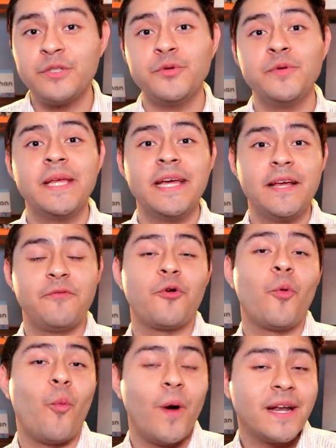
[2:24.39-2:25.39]
to get it
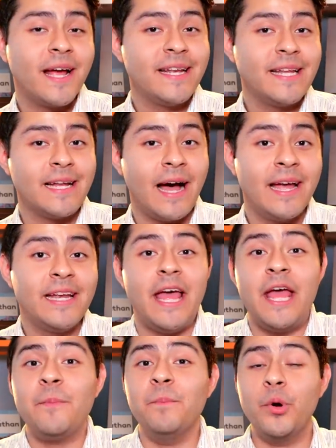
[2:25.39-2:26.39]
for $199,
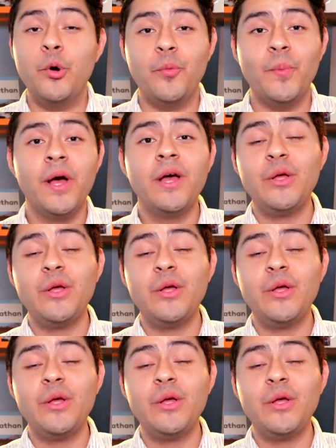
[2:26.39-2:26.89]
and boom,